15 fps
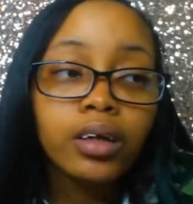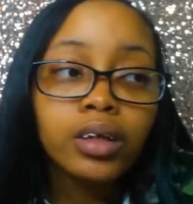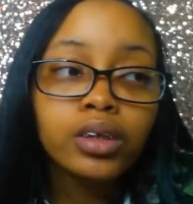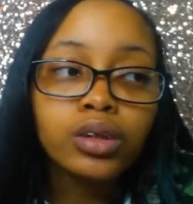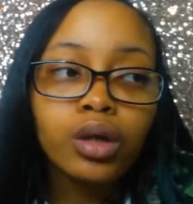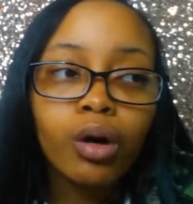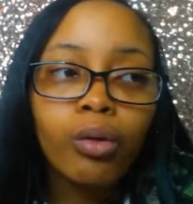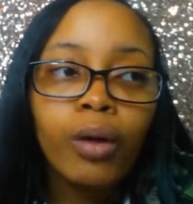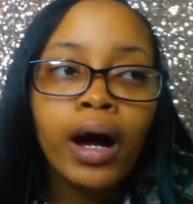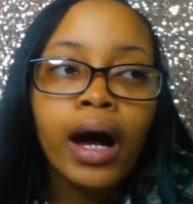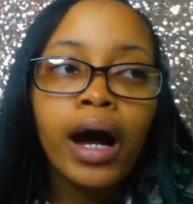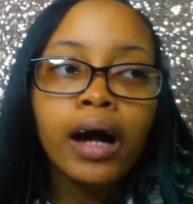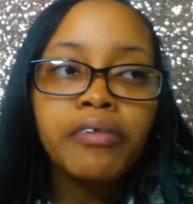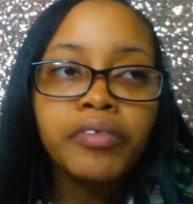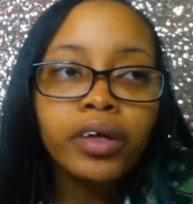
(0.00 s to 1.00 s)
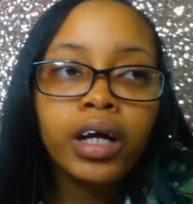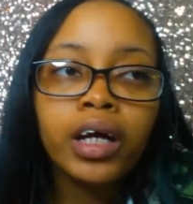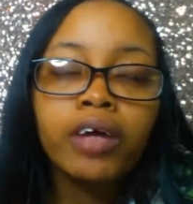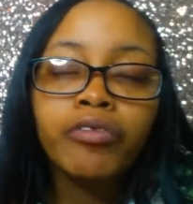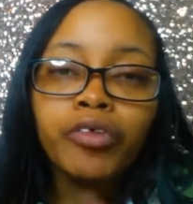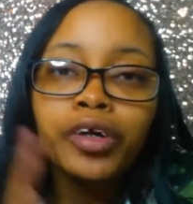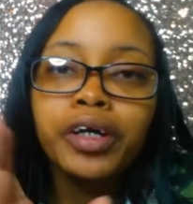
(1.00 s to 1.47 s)
So I feel like
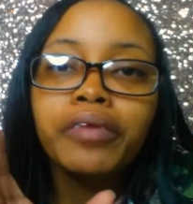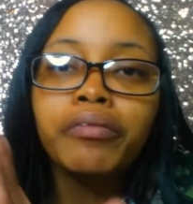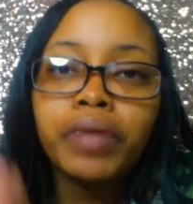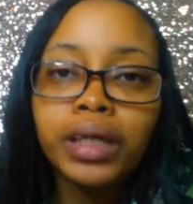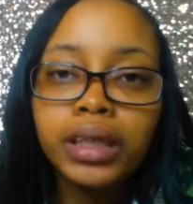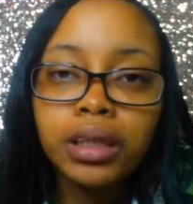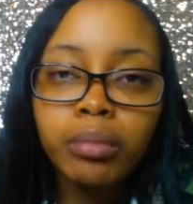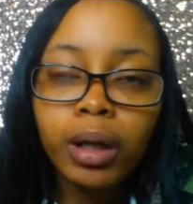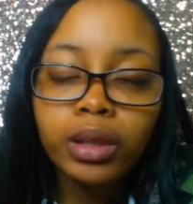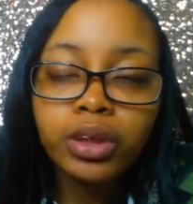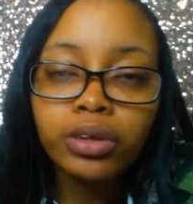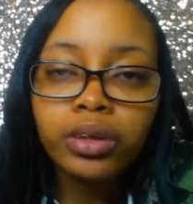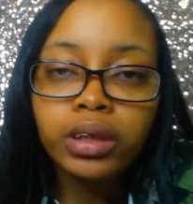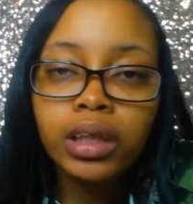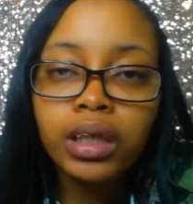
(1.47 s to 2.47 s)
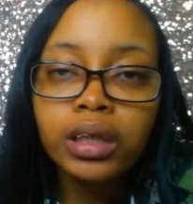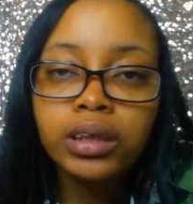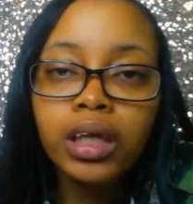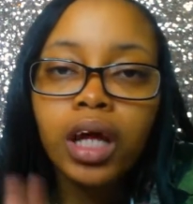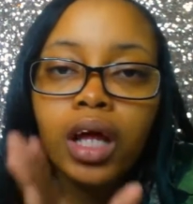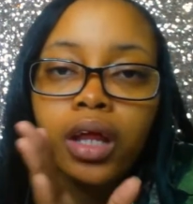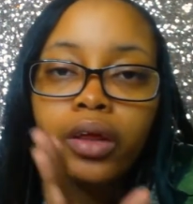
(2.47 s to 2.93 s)
if you're convicted about certain
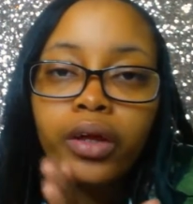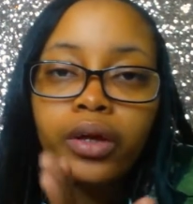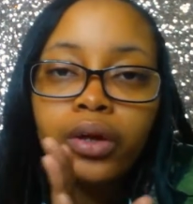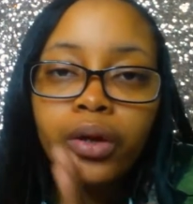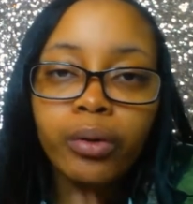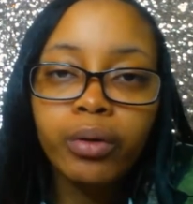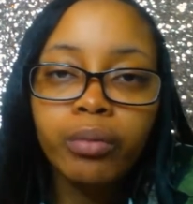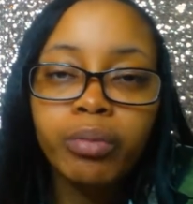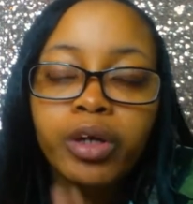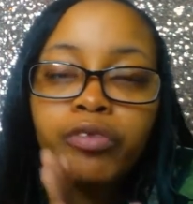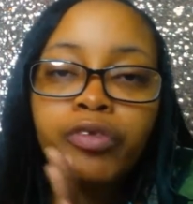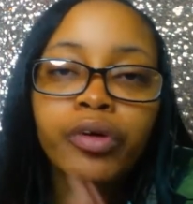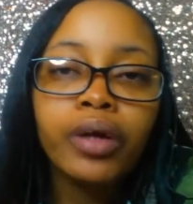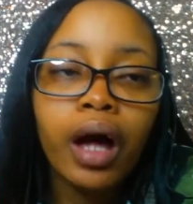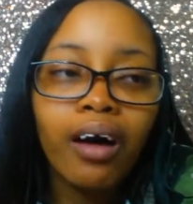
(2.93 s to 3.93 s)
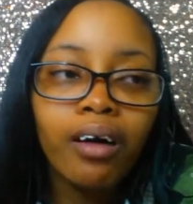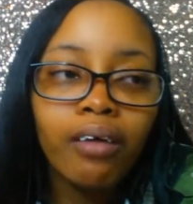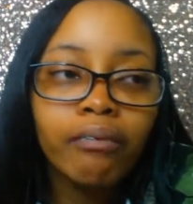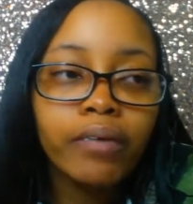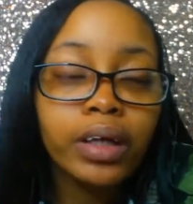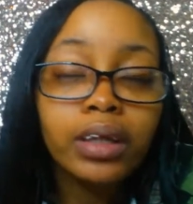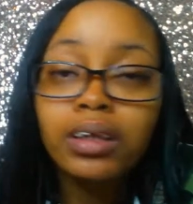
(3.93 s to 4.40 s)
things, then do it. But if you're not
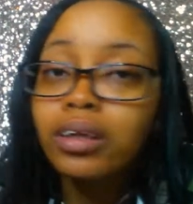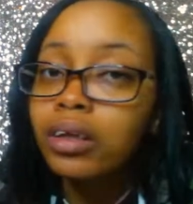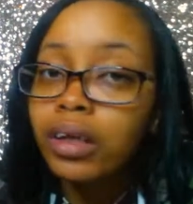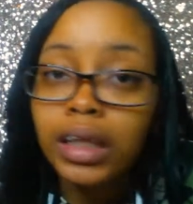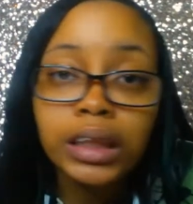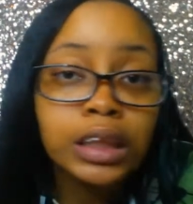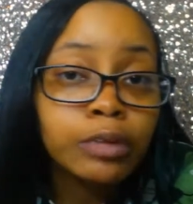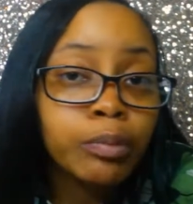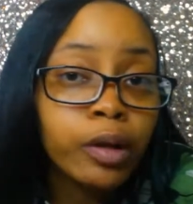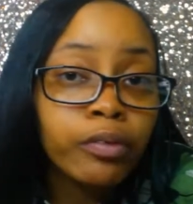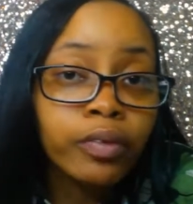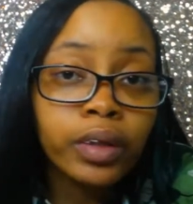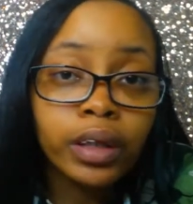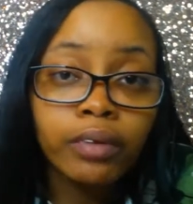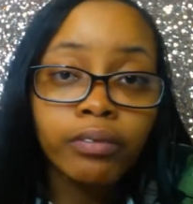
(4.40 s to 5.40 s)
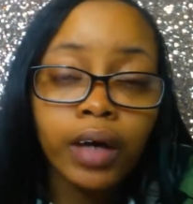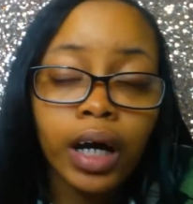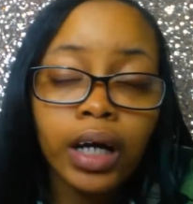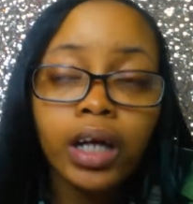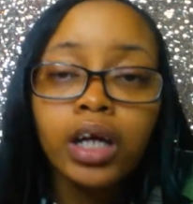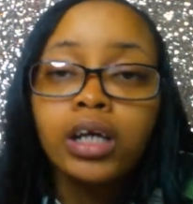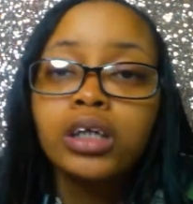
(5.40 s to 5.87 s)
convicted, then that's perfectly
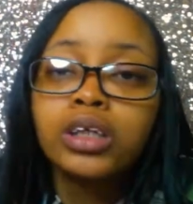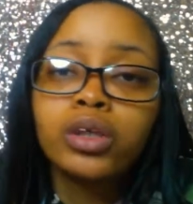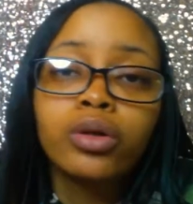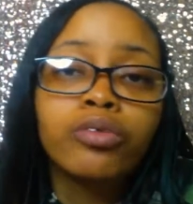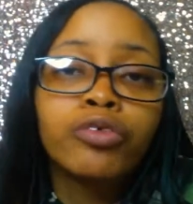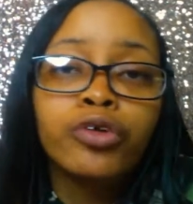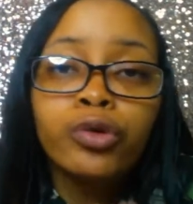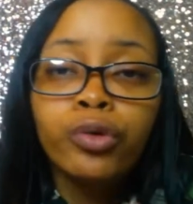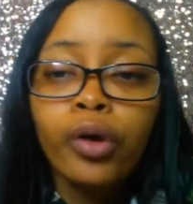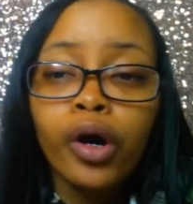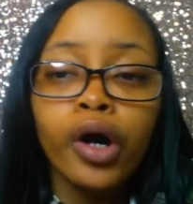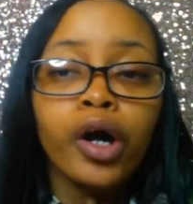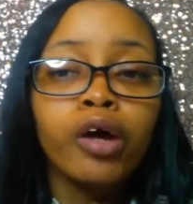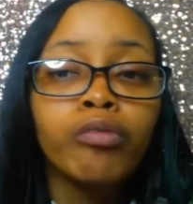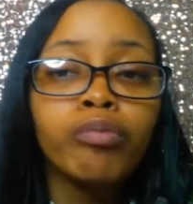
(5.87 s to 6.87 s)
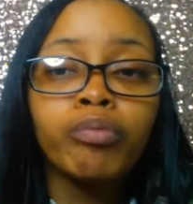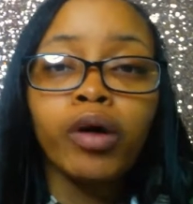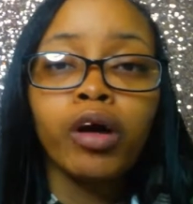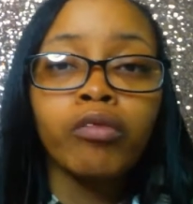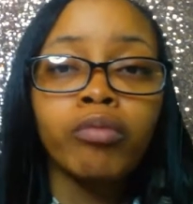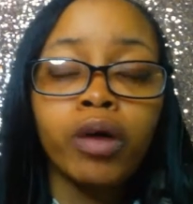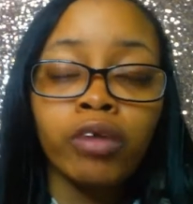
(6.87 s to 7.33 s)
fine. So if you are a,
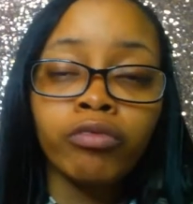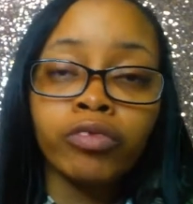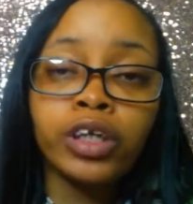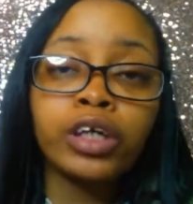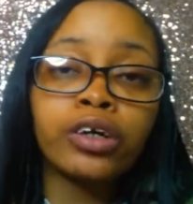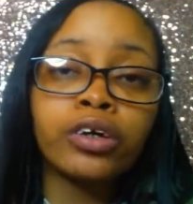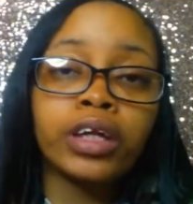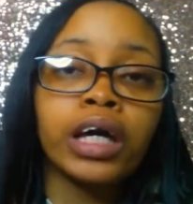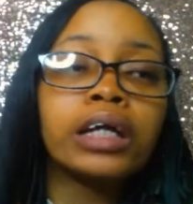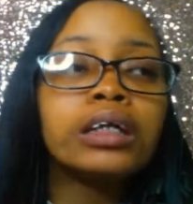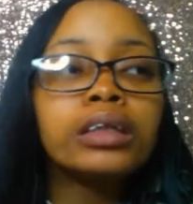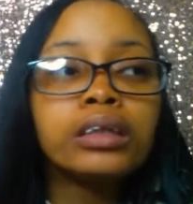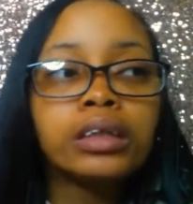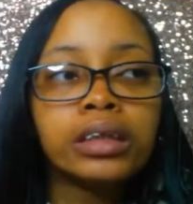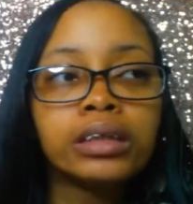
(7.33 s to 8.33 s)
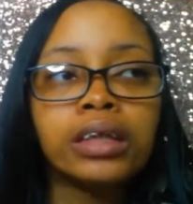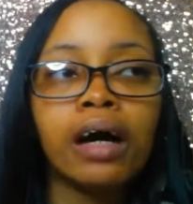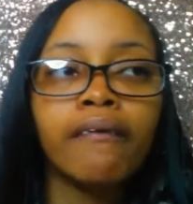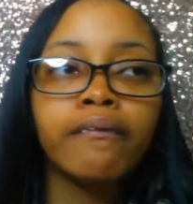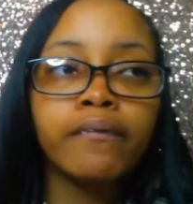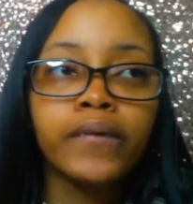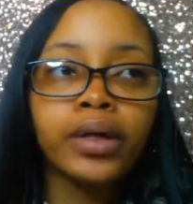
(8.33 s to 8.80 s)
a, a reader that does
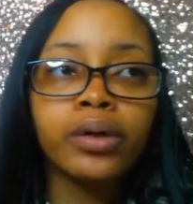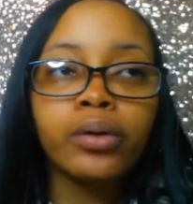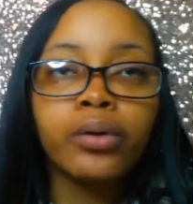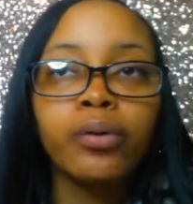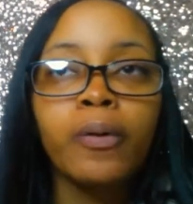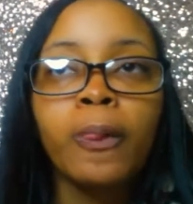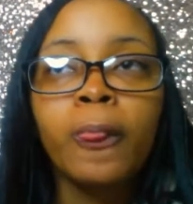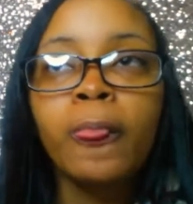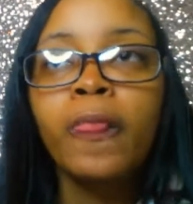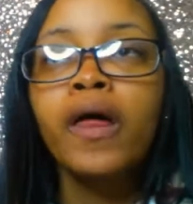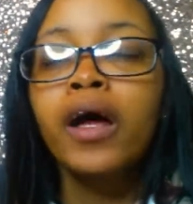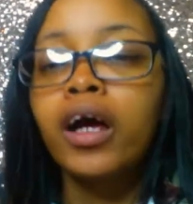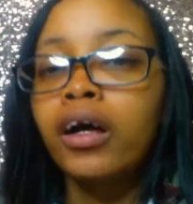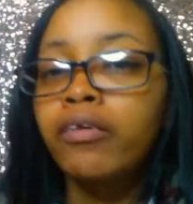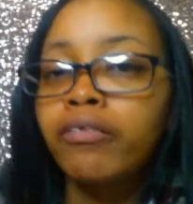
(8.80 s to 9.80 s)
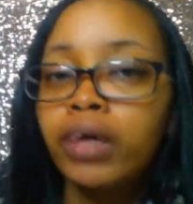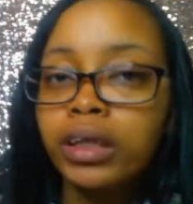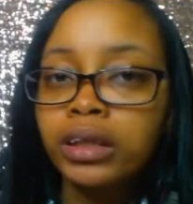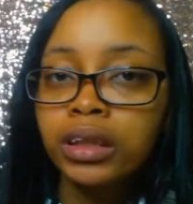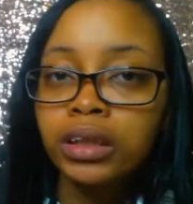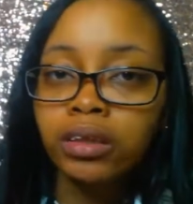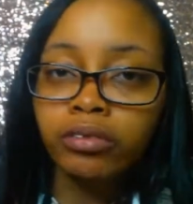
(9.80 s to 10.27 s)
not feel
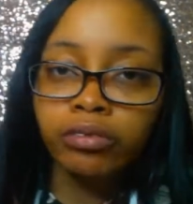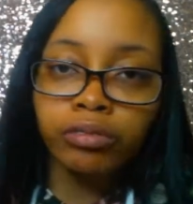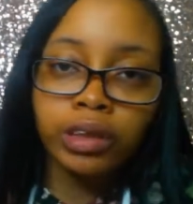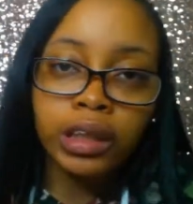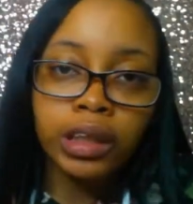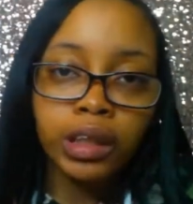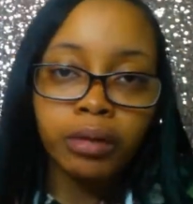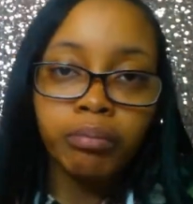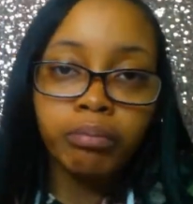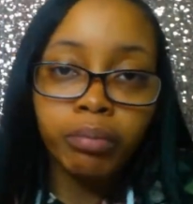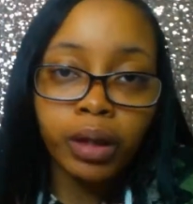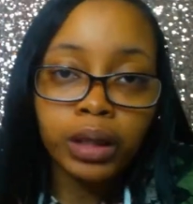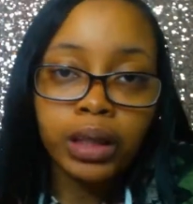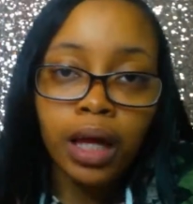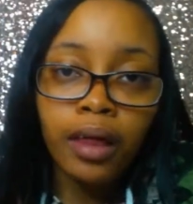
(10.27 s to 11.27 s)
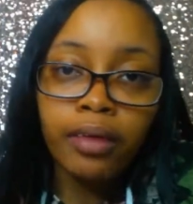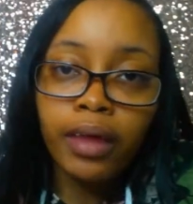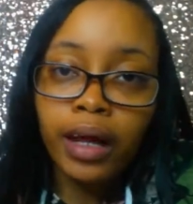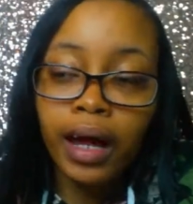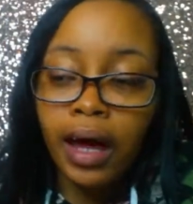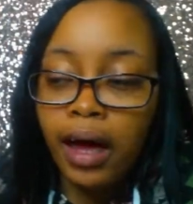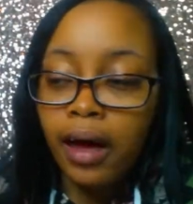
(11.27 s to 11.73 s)
convicted reading books
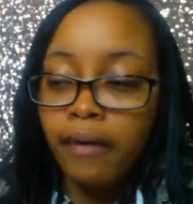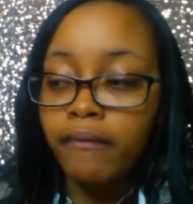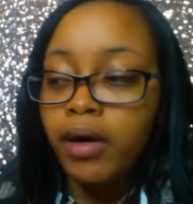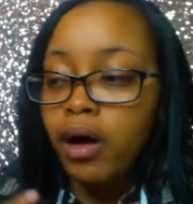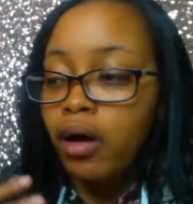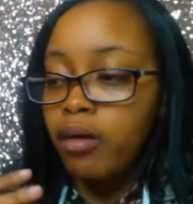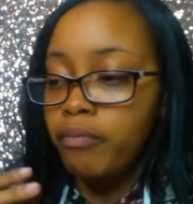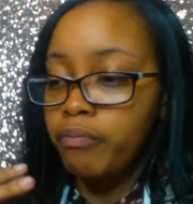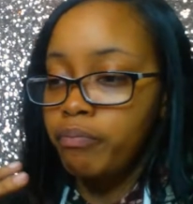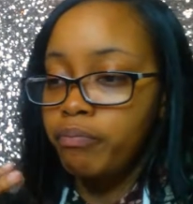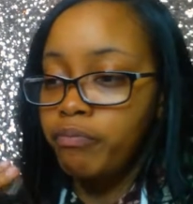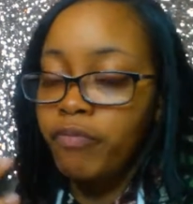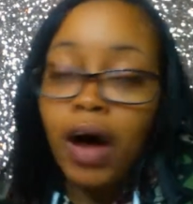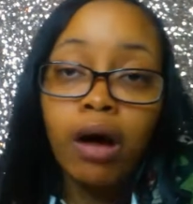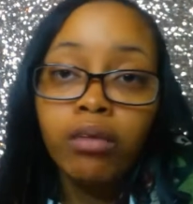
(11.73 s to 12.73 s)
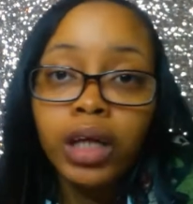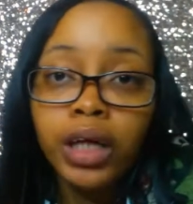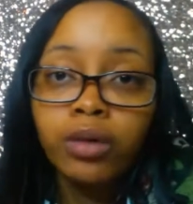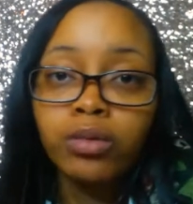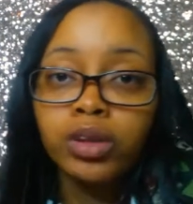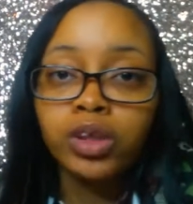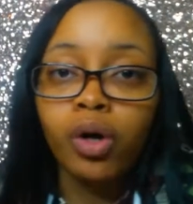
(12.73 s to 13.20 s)
that have foul
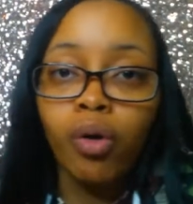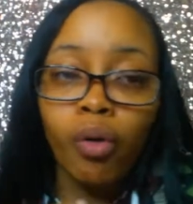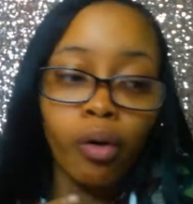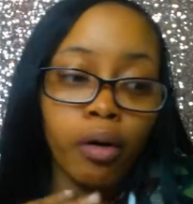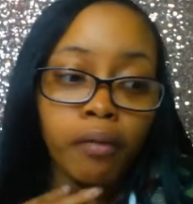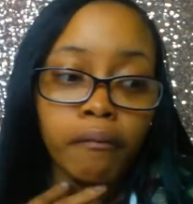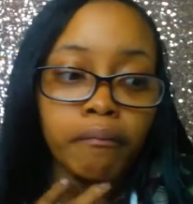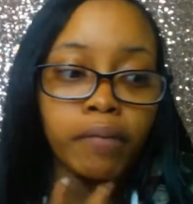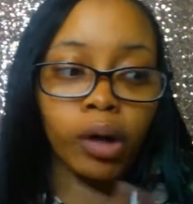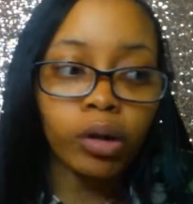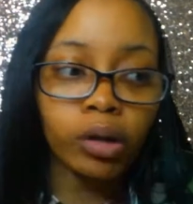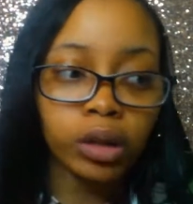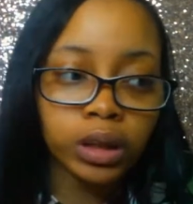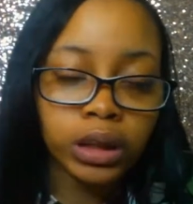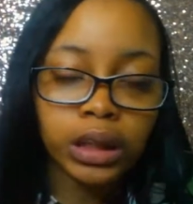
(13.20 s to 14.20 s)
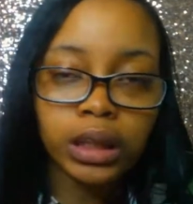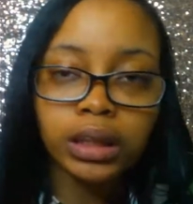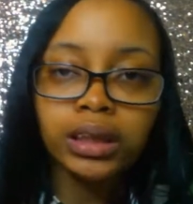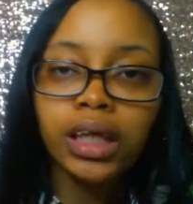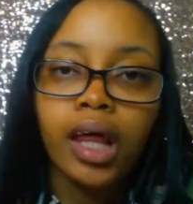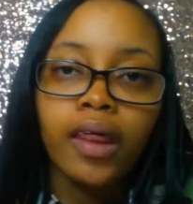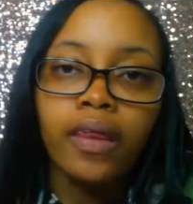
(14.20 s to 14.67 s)
language or vulgar
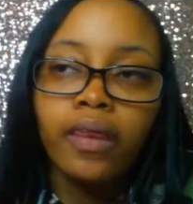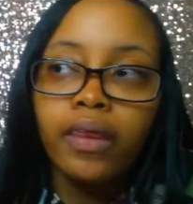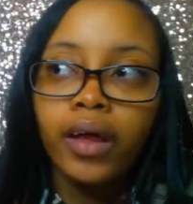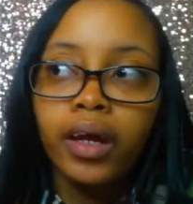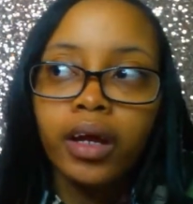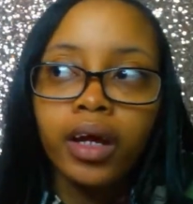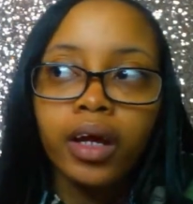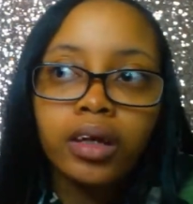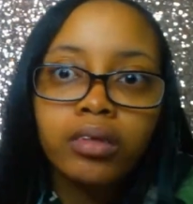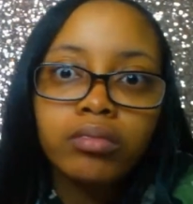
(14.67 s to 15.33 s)
scenes, then